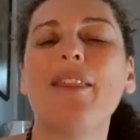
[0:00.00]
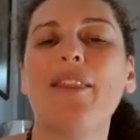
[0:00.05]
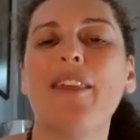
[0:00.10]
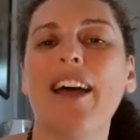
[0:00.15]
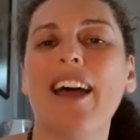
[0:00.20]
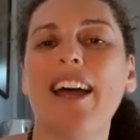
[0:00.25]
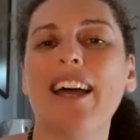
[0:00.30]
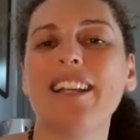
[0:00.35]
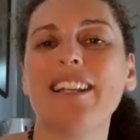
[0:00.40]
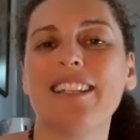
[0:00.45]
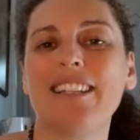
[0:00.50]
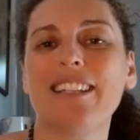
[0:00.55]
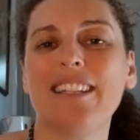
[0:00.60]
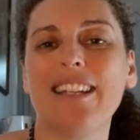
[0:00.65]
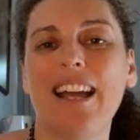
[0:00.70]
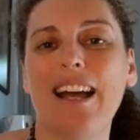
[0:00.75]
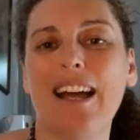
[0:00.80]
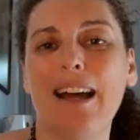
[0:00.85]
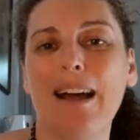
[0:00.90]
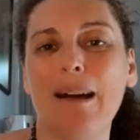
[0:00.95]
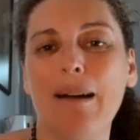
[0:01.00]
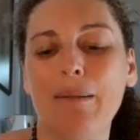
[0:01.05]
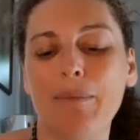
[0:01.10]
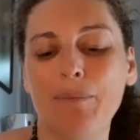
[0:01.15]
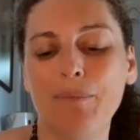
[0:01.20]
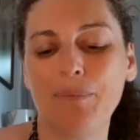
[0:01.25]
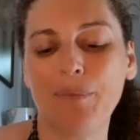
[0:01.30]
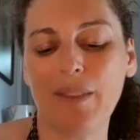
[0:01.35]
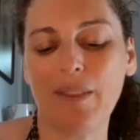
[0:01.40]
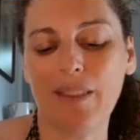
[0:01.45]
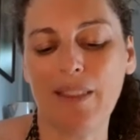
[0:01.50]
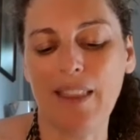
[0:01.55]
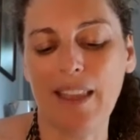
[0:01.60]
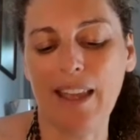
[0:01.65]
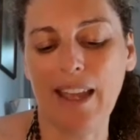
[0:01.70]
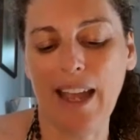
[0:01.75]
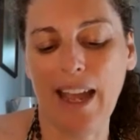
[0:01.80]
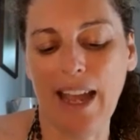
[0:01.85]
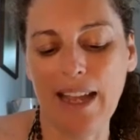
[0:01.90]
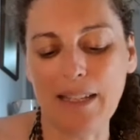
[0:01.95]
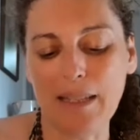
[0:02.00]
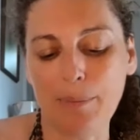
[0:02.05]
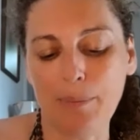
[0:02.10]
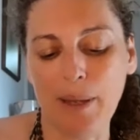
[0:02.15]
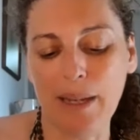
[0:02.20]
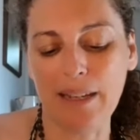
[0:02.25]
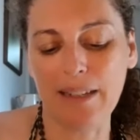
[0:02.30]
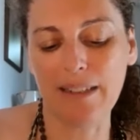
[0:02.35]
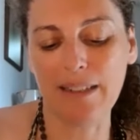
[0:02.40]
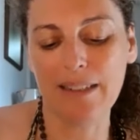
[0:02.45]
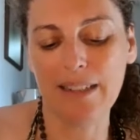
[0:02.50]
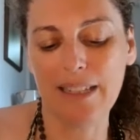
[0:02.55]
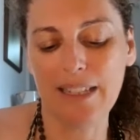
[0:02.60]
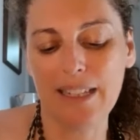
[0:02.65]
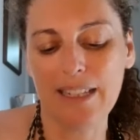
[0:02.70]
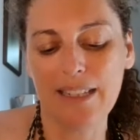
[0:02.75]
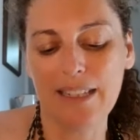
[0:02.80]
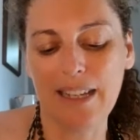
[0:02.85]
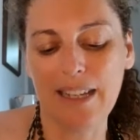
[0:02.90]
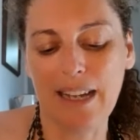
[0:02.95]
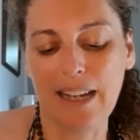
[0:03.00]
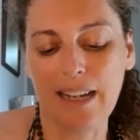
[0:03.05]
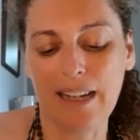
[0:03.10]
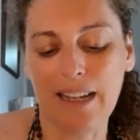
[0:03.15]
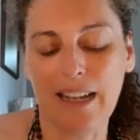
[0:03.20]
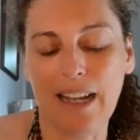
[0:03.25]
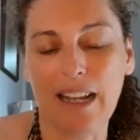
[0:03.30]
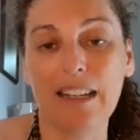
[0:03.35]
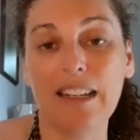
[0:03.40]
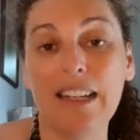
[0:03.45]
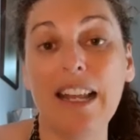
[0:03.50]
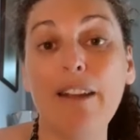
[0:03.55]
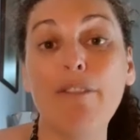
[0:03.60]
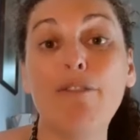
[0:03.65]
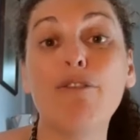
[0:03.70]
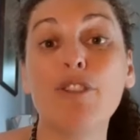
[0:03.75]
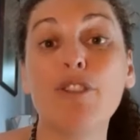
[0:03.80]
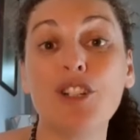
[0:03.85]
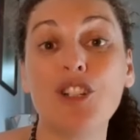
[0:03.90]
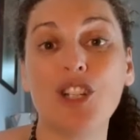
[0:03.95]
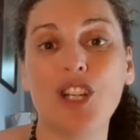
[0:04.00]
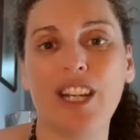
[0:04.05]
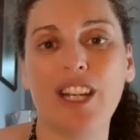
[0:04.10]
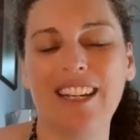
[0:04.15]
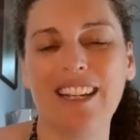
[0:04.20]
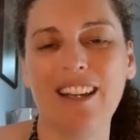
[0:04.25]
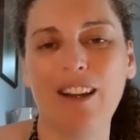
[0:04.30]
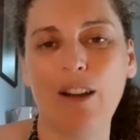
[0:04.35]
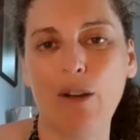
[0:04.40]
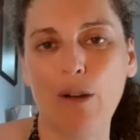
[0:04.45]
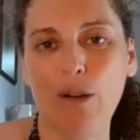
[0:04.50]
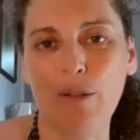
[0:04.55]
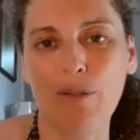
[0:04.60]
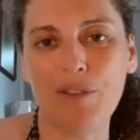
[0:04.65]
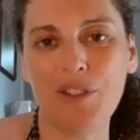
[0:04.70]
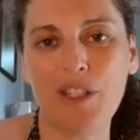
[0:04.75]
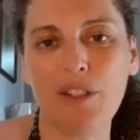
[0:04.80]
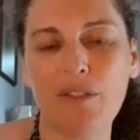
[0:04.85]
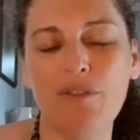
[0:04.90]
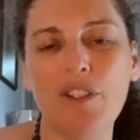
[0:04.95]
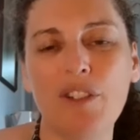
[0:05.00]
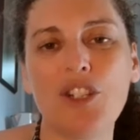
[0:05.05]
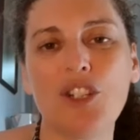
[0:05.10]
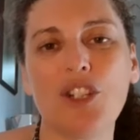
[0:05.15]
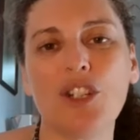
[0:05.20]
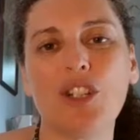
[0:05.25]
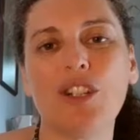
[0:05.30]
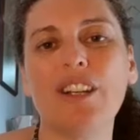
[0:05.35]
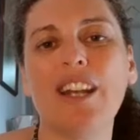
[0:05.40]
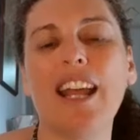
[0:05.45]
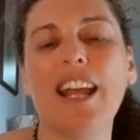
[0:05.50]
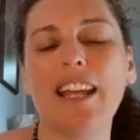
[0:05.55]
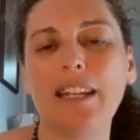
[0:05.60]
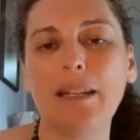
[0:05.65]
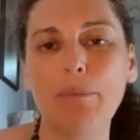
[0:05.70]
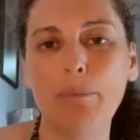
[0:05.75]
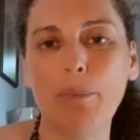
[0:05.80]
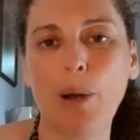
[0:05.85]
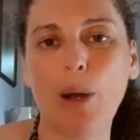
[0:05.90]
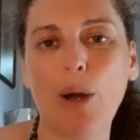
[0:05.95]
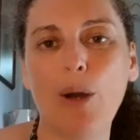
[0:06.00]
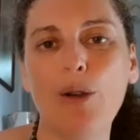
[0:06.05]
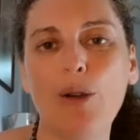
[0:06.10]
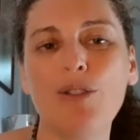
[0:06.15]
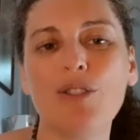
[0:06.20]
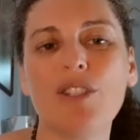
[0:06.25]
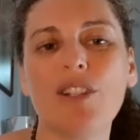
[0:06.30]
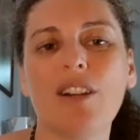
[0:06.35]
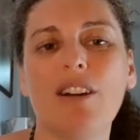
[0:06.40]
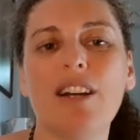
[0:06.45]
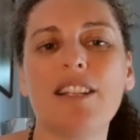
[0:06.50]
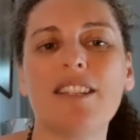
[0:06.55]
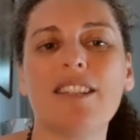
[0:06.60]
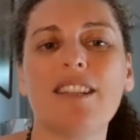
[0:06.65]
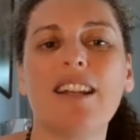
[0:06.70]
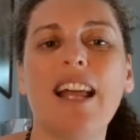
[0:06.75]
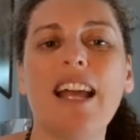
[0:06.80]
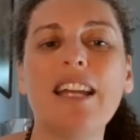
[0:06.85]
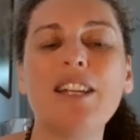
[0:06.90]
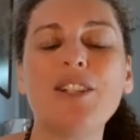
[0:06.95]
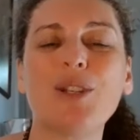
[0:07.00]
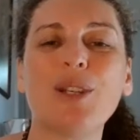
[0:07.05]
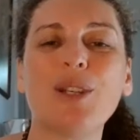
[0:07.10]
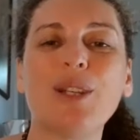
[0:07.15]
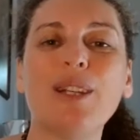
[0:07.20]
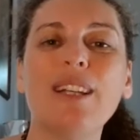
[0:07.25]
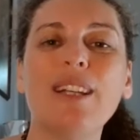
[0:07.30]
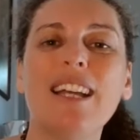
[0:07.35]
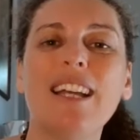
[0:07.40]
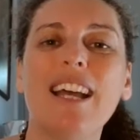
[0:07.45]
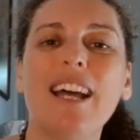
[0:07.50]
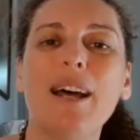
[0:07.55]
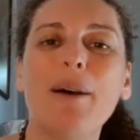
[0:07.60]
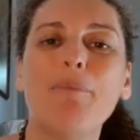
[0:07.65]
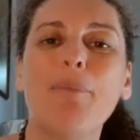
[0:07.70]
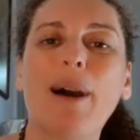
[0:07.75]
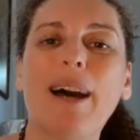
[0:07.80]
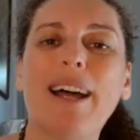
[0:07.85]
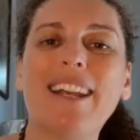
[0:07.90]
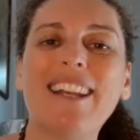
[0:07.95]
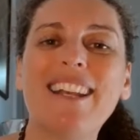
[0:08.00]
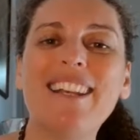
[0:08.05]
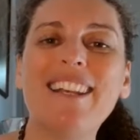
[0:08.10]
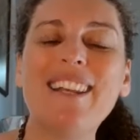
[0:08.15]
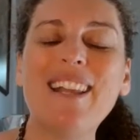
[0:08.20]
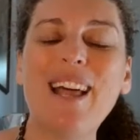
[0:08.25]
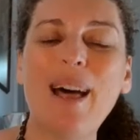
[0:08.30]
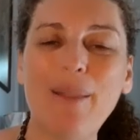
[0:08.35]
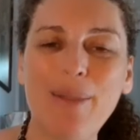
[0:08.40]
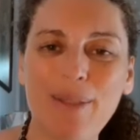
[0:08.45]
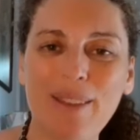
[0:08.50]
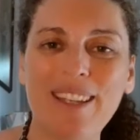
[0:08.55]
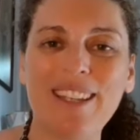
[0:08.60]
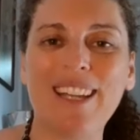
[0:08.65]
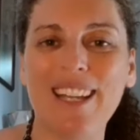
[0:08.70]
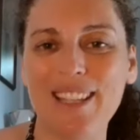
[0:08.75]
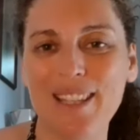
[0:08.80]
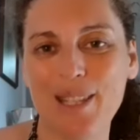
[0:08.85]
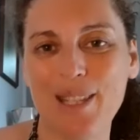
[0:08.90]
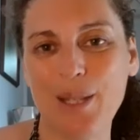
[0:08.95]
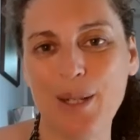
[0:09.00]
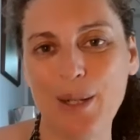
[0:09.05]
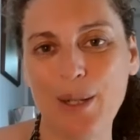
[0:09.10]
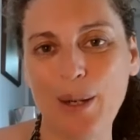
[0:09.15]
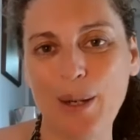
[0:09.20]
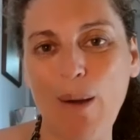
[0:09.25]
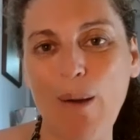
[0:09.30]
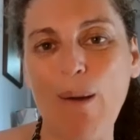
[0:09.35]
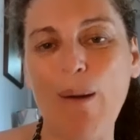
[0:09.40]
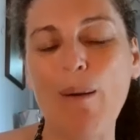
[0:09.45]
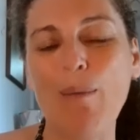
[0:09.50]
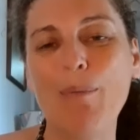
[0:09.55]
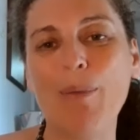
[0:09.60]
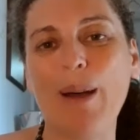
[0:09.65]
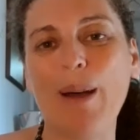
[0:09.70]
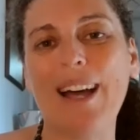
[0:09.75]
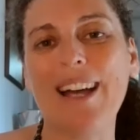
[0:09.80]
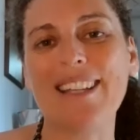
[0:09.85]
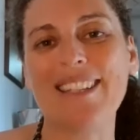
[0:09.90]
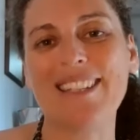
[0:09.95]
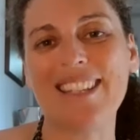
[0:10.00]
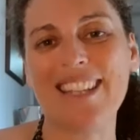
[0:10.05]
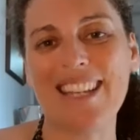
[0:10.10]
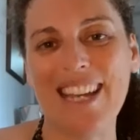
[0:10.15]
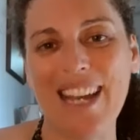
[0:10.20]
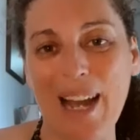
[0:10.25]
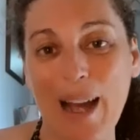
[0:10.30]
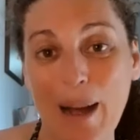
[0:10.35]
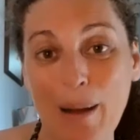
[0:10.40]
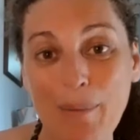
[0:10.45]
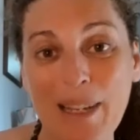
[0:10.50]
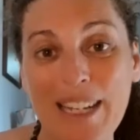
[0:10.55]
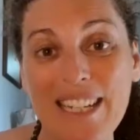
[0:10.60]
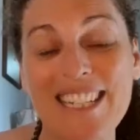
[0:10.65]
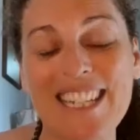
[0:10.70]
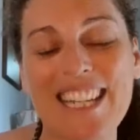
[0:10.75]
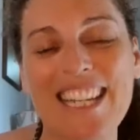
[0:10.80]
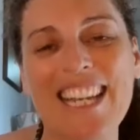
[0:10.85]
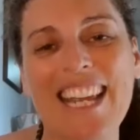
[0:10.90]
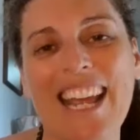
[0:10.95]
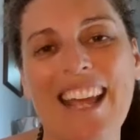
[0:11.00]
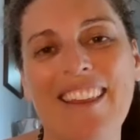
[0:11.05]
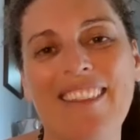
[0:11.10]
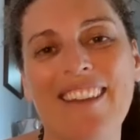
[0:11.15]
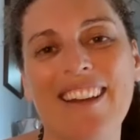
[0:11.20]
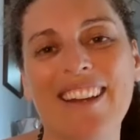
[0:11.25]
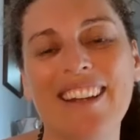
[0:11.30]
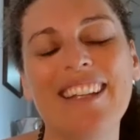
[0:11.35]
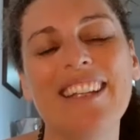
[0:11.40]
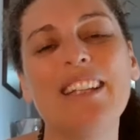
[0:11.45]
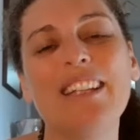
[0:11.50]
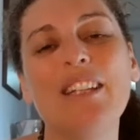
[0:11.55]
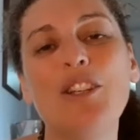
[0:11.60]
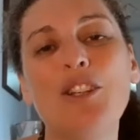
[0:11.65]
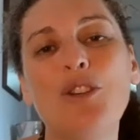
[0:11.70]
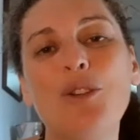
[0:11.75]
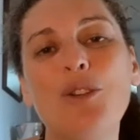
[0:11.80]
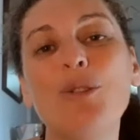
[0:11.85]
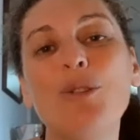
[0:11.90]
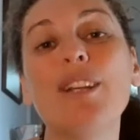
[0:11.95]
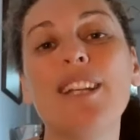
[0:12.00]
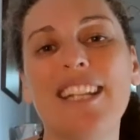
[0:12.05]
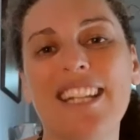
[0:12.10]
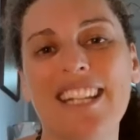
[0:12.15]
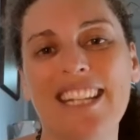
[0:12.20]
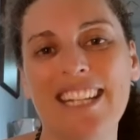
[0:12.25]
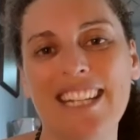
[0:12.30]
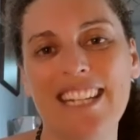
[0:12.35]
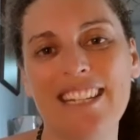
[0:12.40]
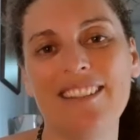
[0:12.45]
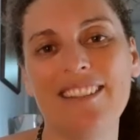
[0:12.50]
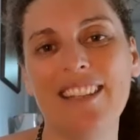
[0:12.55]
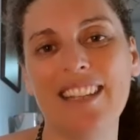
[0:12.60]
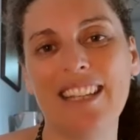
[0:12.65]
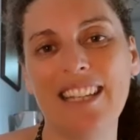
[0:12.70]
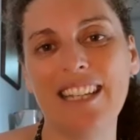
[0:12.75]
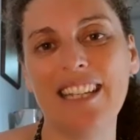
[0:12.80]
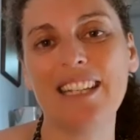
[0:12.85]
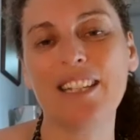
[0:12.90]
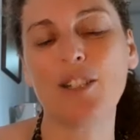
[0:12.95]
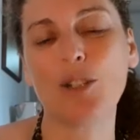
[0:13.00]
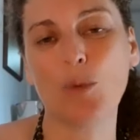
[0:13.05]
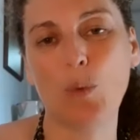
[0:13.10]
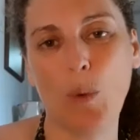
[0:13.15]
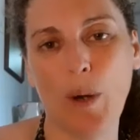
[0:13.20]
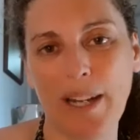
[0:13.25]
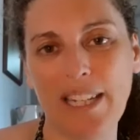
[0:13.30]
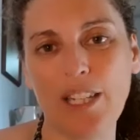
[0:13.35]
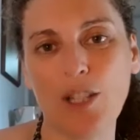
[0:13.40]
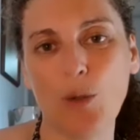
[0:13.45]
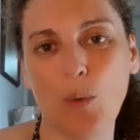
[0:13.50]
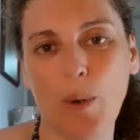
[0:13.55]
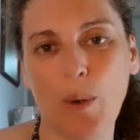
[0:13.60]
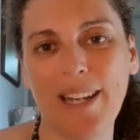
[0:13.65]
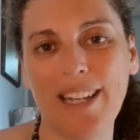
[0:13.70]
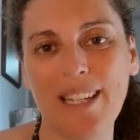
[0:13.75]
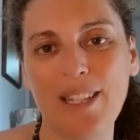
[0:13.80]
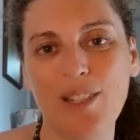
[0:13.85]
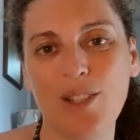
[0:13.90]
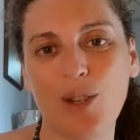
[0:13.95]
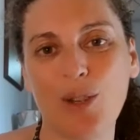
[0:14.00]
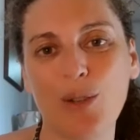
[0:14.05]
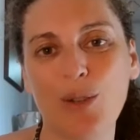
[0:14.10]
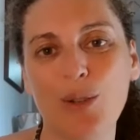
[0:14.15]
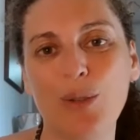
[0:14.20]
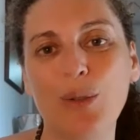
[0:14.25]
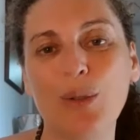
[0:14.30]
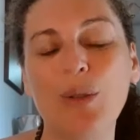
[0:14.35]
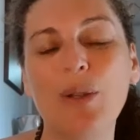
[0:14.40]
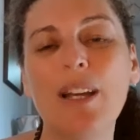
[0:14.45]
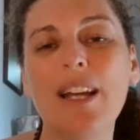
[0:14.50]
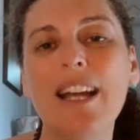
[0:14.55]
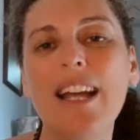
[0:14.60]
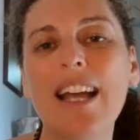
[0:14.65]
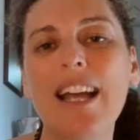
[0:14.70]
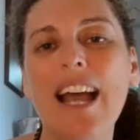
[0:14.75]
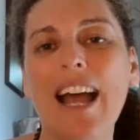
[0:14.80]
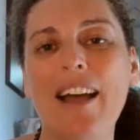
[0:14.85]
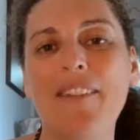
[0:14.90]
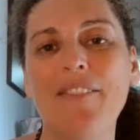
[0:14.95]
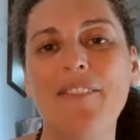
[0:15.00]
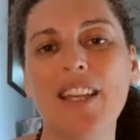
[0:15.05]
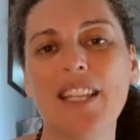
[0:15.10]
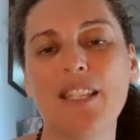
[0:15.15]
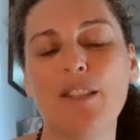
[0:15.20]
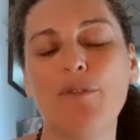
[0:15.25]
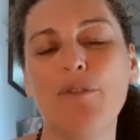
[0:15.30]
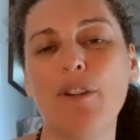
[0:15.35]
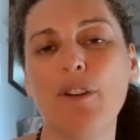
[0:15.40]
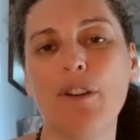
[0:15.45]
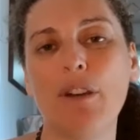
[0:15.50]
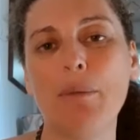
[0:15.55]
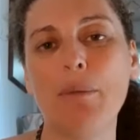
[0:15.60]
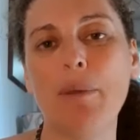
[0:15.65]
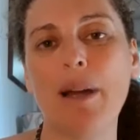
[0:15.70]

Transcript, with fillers: that um, there has been uh, a leveraging of division and imposed isolation but nothing can stop us coming together in unity in the year 2022. And that's very